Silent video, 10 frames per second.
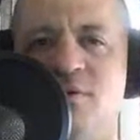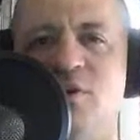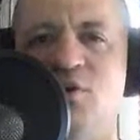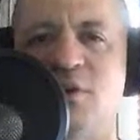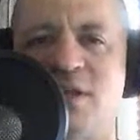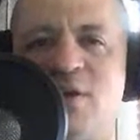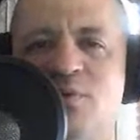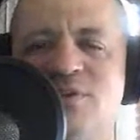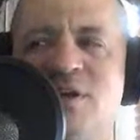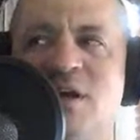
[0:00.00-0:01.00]
You know, like there
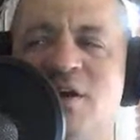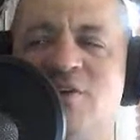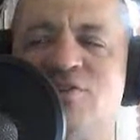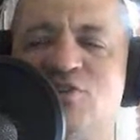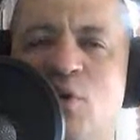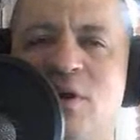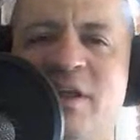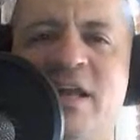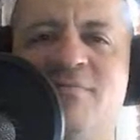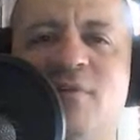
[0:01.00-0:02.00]
was a
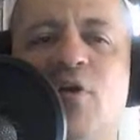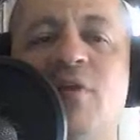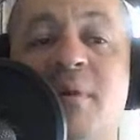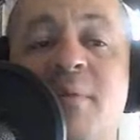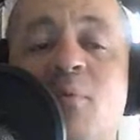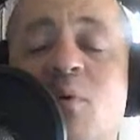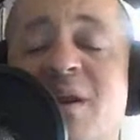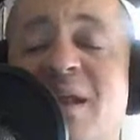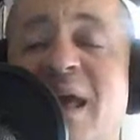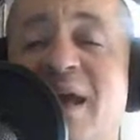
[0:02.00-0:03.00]
storyline involved that people
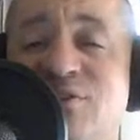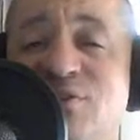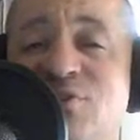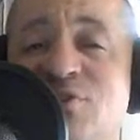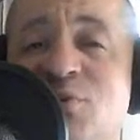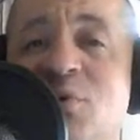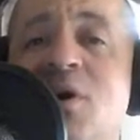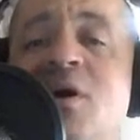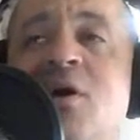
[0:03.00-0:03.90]
wanted answers to.